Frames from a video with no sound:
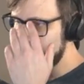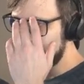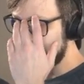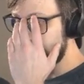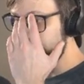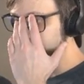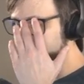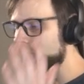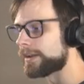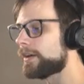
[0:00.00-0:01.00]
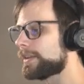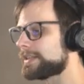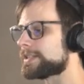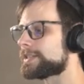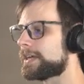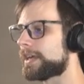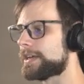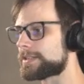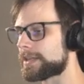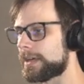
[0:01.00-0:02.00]
Um, but all that to say,
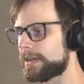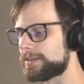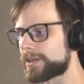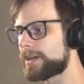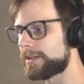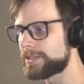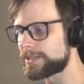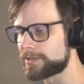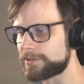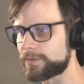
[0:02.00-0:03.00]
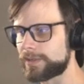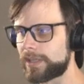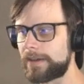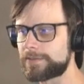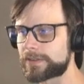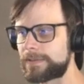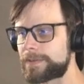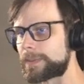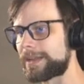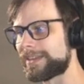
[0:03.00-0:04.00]
guys, uh, John is still doing live
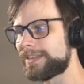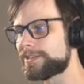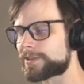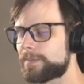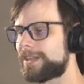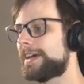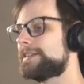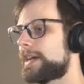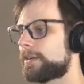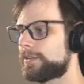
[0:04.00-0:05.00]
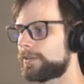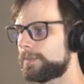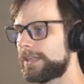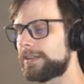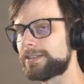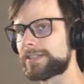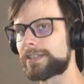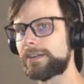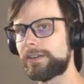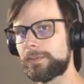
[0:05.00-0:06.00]
streams, but I think he's trimming that down a little bit and
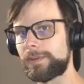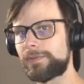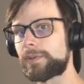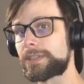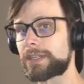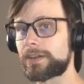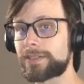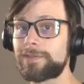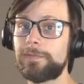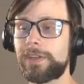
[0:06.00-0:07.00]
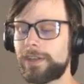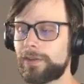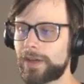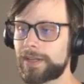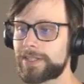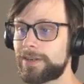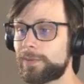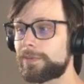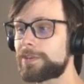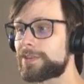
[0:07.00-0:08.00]
instead gonna be focusing on some video content.
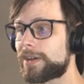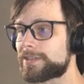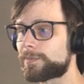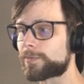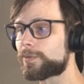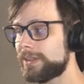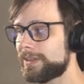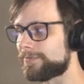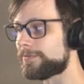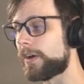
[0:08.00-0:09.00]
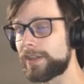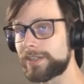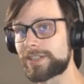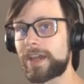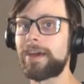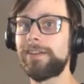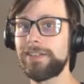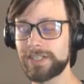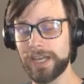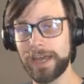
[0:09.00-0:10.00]
We've also got some really fun
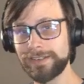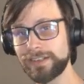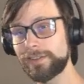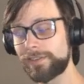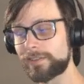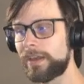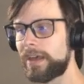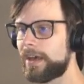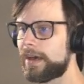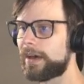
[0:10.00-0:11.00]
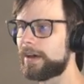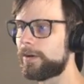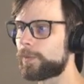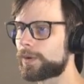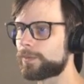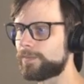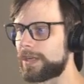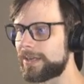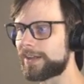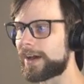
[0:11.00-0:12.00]
challenge ideas uh, where
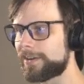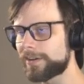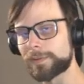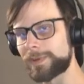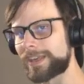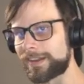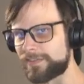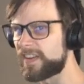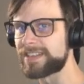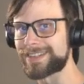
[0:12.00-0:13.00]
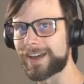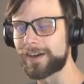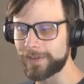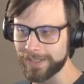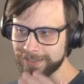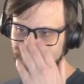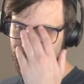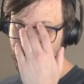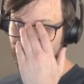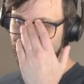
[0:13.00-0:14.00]
he and I are gonna be kind of facing off against
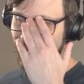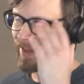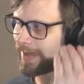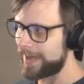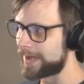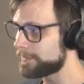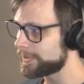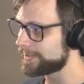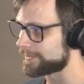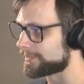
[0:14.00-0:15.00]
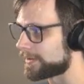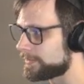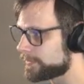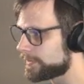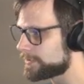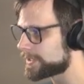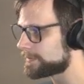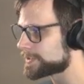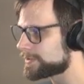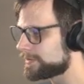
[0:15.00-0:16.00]
each other. I'm really excited for those
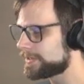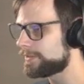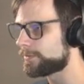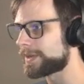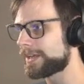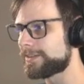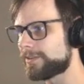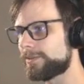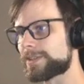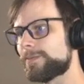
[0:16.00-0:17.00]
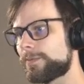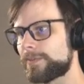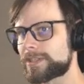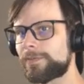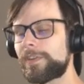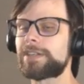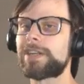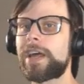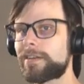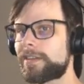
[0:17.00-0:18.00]
opportunities. We got to do some some
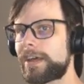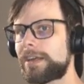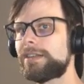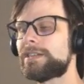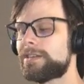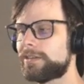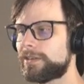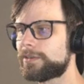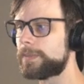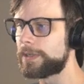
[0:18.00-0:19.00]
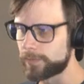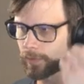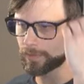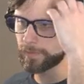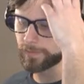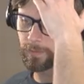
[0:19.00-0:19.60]
fleshing out of that idea a little bit more before